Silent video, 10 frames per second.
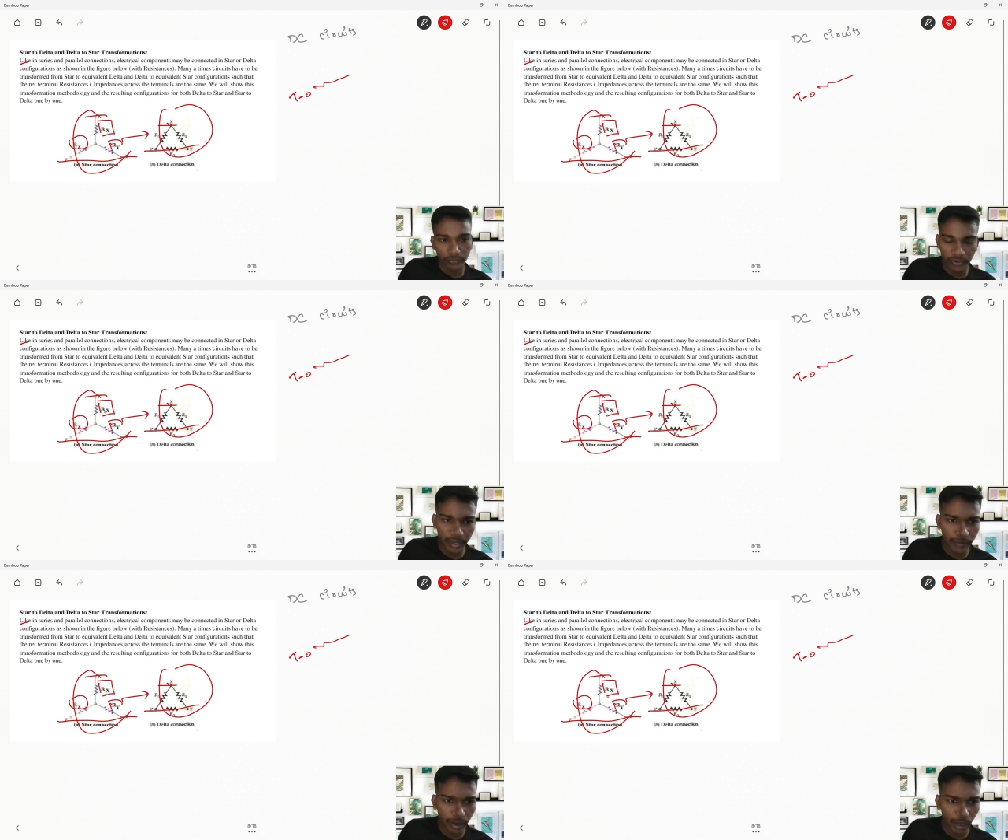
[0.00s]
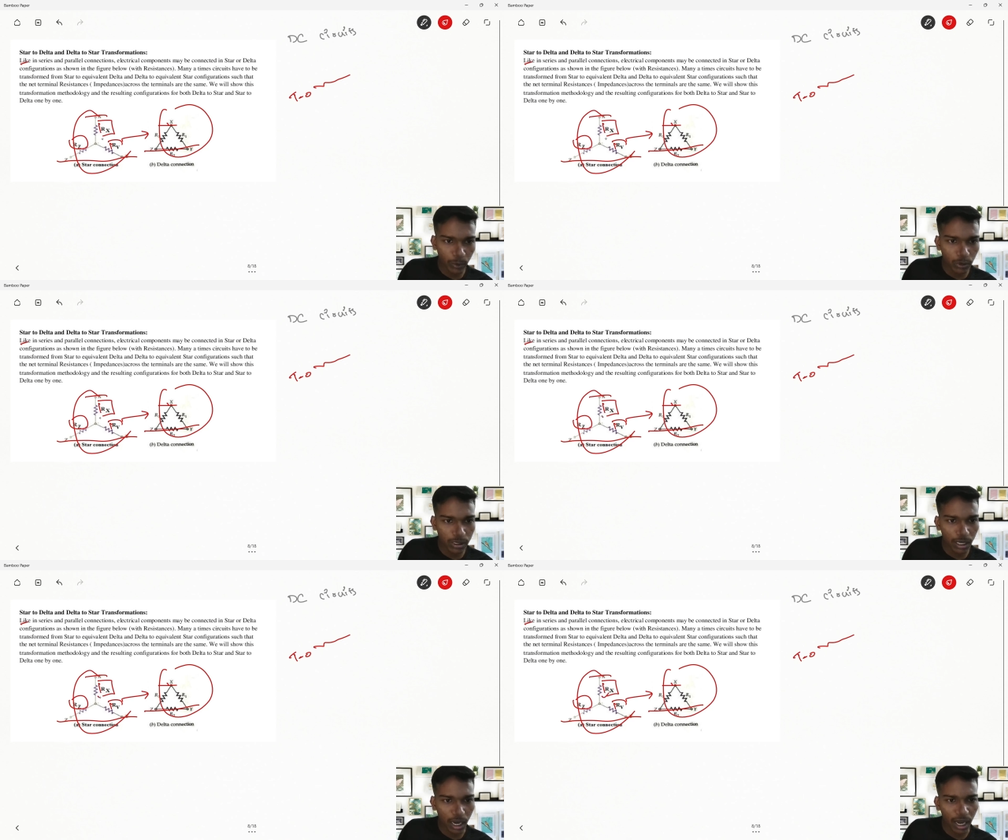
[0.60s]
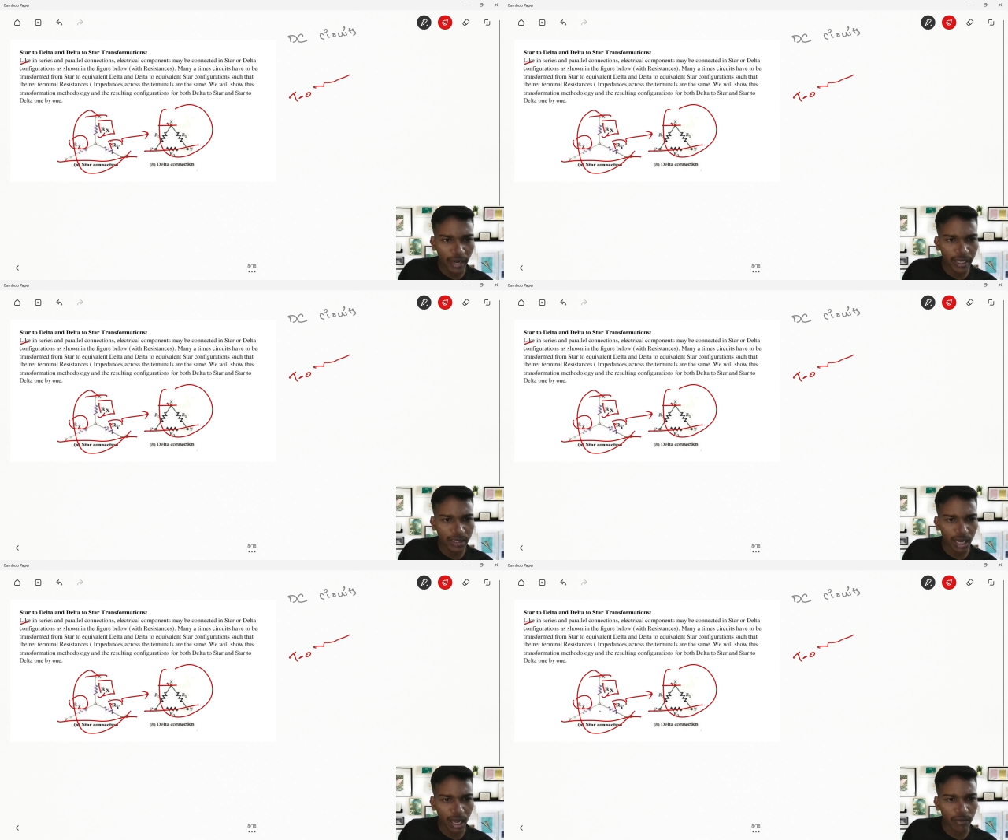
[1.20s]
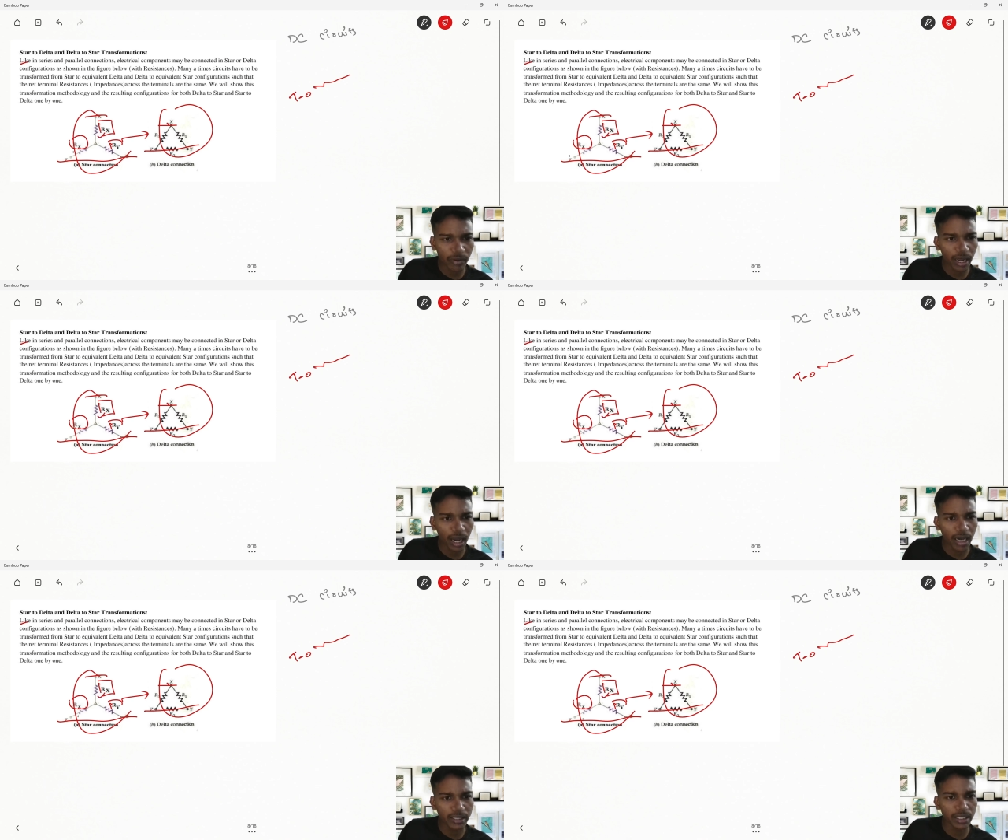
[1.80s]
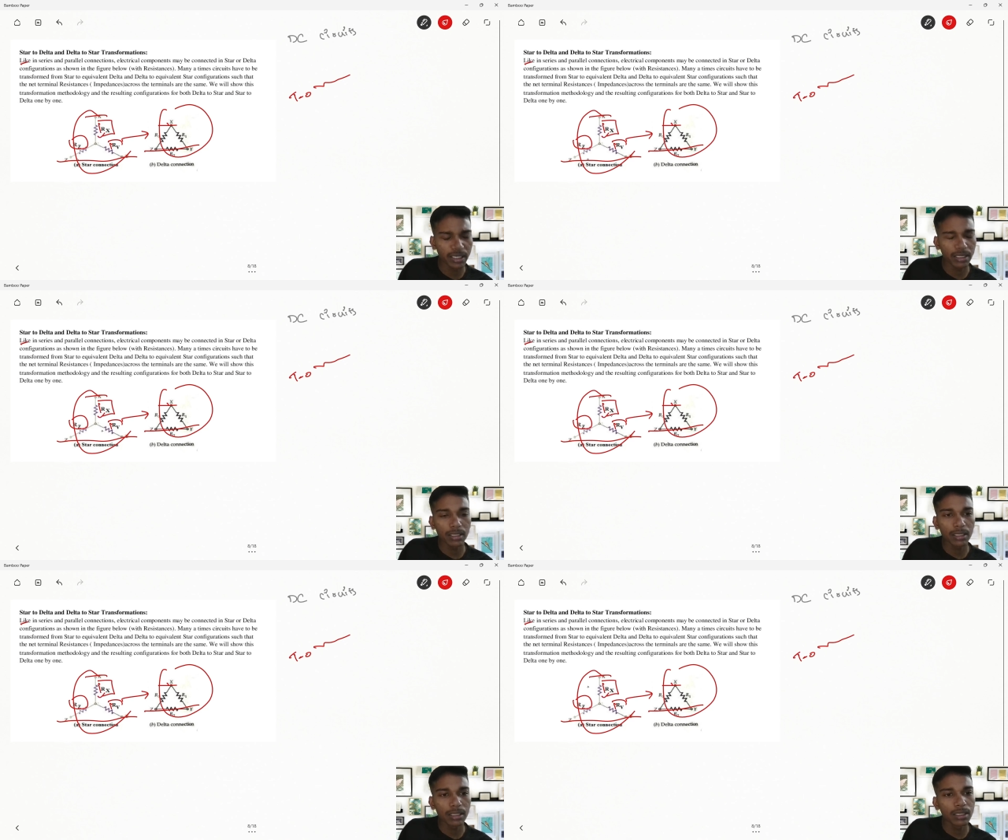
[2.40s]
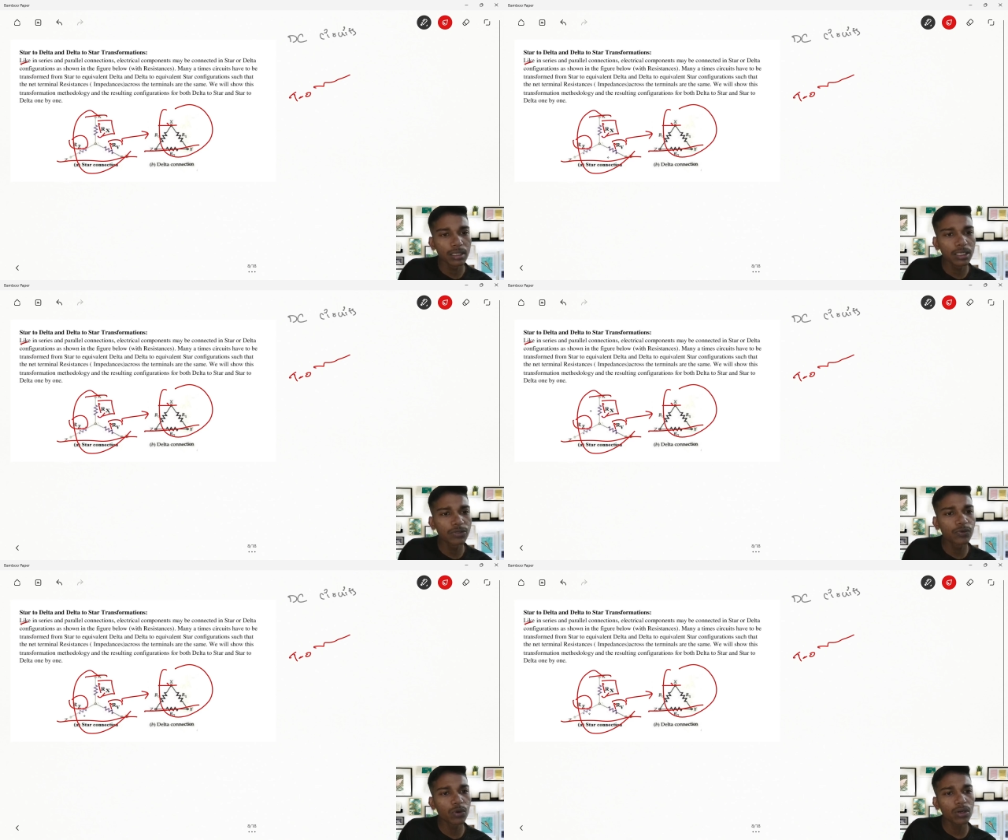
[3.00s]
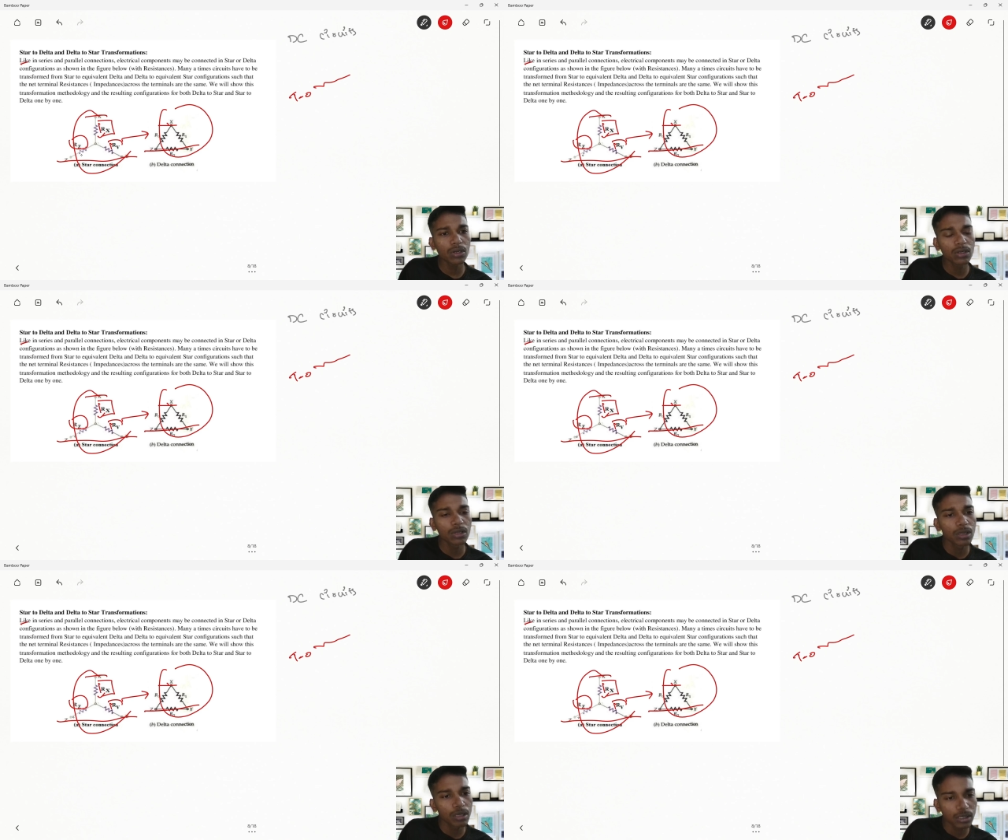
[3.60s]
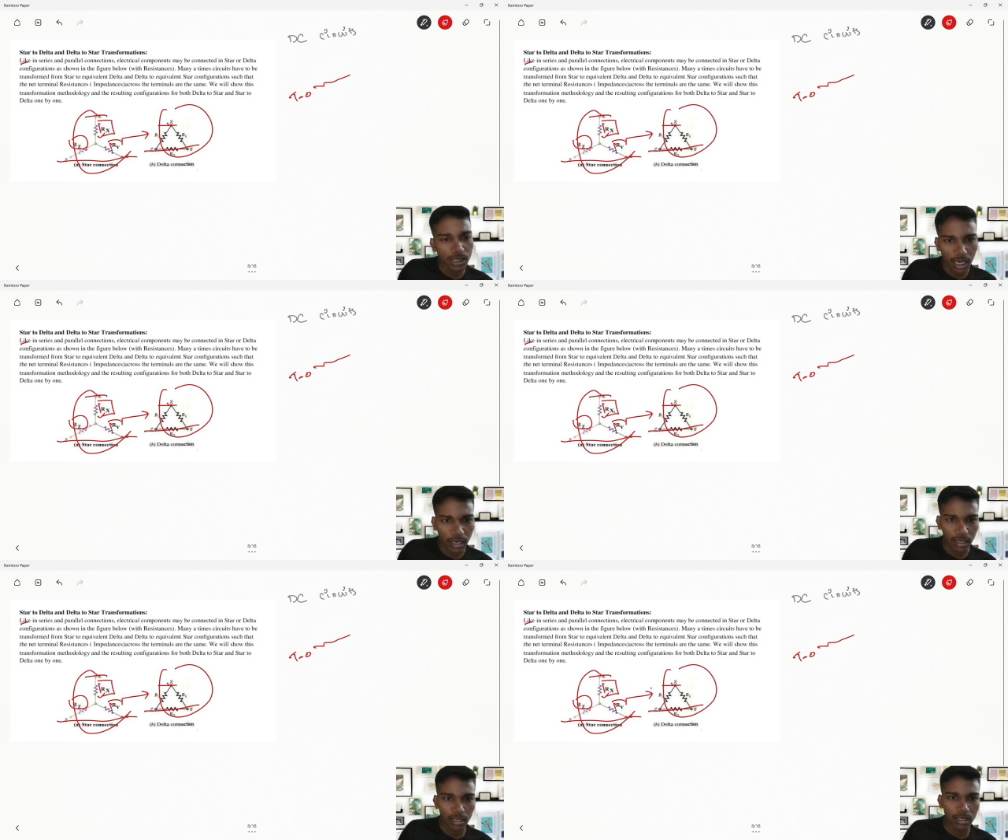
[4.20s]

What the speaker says: Wherever I'm using Rx, Ry, Rz, it's for star.